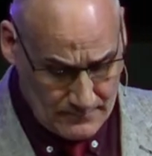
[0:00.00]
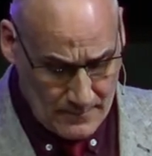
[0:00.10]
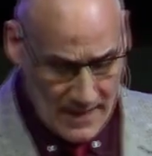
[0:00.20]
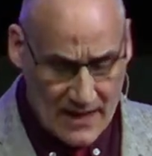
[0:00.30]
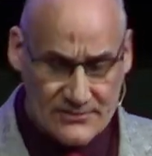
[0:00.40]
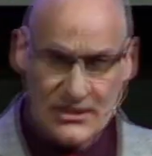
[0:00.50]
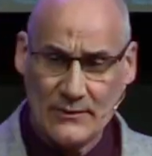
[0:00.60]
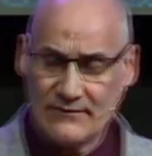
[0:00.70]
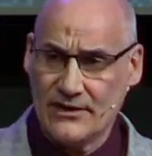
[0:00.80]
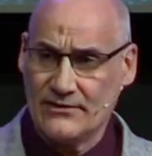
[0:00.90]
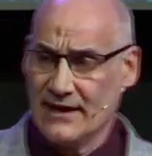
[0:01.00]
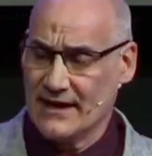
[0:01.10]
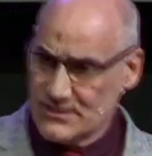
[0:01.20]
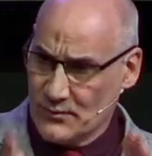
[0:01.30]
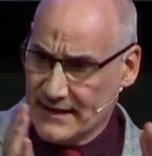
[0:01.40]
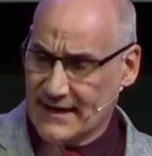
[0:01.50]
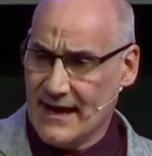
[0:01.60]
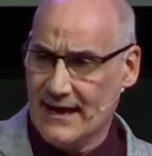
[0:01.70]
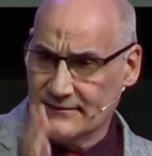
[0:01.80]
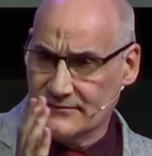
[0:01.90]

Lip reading: And so we've got to realize we can't